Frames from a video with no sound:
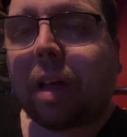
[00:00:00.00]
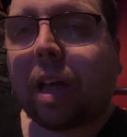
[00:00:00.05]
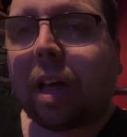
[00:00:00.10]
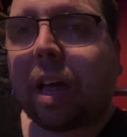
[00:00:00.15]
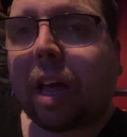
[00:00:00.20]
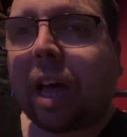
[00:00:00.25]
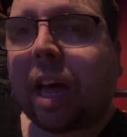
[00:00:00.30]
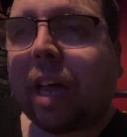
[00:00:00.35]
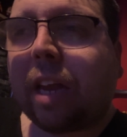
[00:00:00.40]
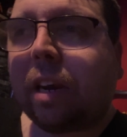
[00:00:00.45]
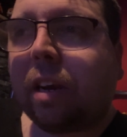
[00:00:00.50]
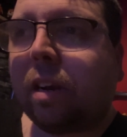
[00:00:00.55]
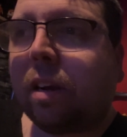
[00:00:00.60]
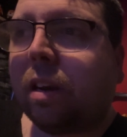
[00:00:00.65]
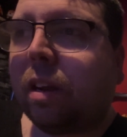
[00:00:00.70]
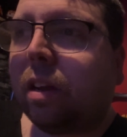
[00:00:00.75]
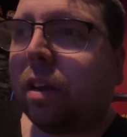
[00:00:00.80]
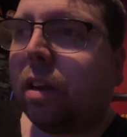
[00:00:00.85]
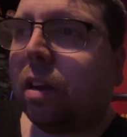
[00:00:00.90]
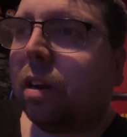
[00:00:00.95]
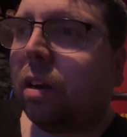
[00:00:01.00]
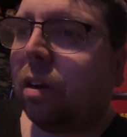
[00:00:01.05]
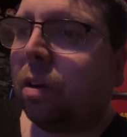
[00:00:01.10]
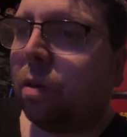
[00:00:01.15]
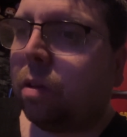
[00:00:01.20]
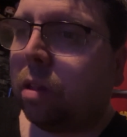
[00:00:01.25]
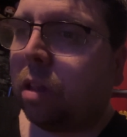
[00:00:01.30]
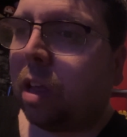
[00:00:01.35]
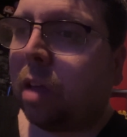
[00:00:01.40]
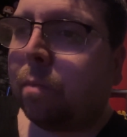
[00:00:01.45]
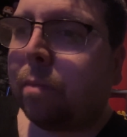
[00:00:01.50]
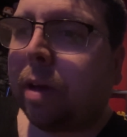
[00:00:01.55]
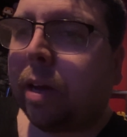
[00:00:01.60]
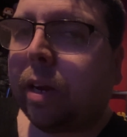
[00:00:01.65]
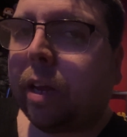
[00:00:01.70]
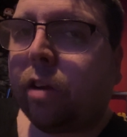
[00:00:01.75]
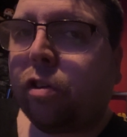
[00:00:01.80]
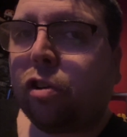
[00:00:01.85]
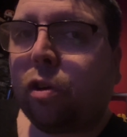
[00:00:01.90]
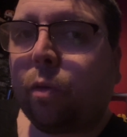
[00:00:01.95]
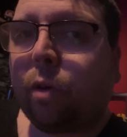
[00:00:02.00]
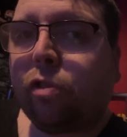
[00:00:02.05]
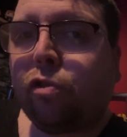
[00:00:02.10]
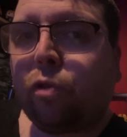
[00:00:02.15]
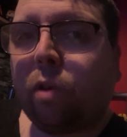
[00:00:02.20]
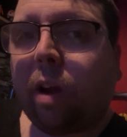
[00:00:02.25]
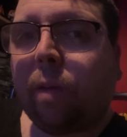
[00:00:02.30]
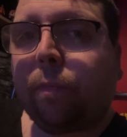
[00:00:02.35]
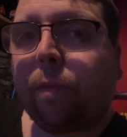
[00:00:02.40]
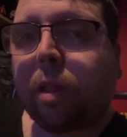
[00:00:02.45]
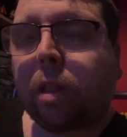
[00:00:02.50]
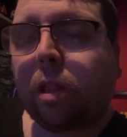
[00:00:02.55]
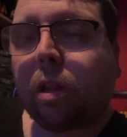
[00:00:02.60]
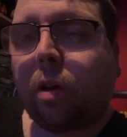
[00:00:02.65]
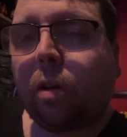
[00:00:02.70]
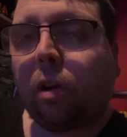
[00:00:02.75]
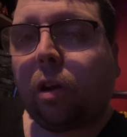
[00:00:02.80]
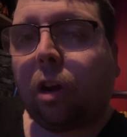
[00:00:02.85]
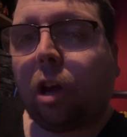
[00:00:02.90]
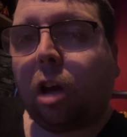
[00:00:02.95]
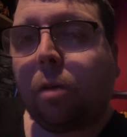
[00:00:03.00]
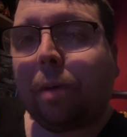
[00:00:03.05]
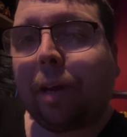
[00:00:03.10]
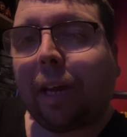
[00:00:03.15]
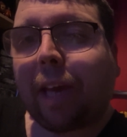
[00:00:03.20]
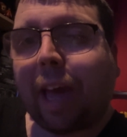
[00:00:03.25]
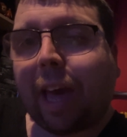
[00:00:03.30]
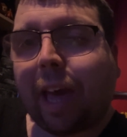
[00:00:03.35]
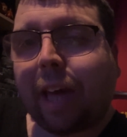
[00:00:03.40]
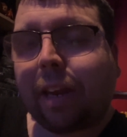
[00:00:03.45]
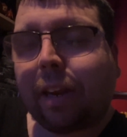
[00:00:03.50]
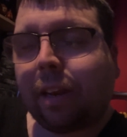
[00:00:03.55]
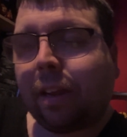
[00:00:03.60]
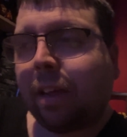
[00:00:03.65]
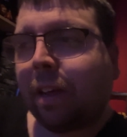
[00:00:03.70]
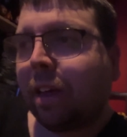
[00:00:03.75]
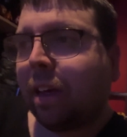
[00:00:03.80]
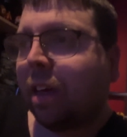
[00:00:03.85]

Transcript: and Lucy manage to retrieve the snow globe again,